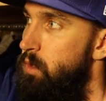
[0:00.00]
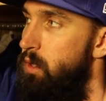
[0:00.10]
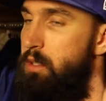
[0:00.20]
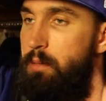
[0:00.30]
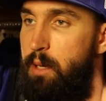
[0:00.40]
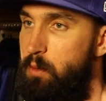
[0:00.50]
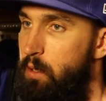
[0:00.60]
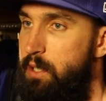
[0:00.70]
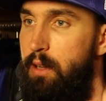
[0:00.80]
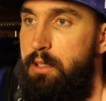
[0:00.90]
Sometimes it
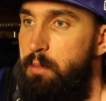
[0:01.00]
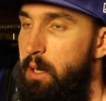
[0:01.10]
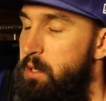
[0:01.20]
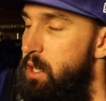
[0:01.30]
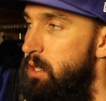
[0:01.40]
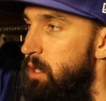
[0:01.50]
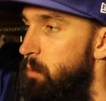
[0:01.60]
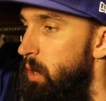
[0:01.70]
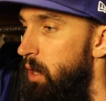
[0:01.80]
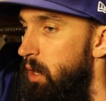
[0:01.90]
works out, sometimes it doesn't,
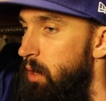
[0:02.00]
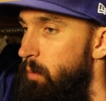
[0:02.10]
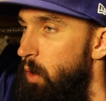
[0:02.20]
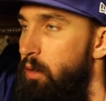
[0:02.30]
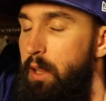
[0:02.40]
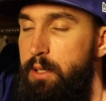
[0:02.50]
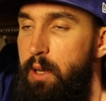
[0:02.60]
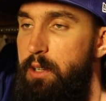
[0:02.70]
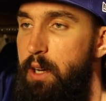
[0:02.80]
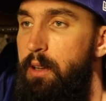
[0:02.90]
but overall, that's
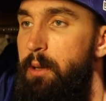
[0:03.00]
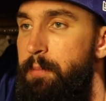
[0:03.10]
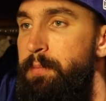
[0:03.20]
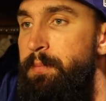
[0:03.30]
what I try to do.